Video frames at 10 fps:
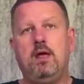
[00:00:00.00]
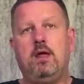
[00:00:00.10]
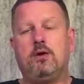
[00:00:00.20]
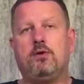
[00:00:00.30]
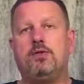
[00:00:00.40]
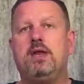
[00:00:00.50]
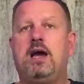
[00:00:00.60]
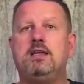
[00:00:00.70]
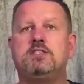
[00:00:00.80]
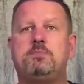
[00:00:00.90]
Northern
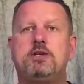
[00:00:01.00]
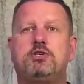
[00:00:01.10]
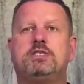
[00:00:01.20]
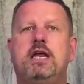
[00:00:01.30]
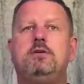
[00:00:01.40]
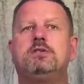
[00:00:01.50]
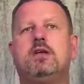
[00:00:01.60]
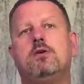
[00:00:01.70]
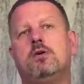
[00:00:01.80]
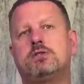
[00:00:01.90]
Ireland's special status
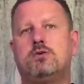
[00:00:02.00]
can also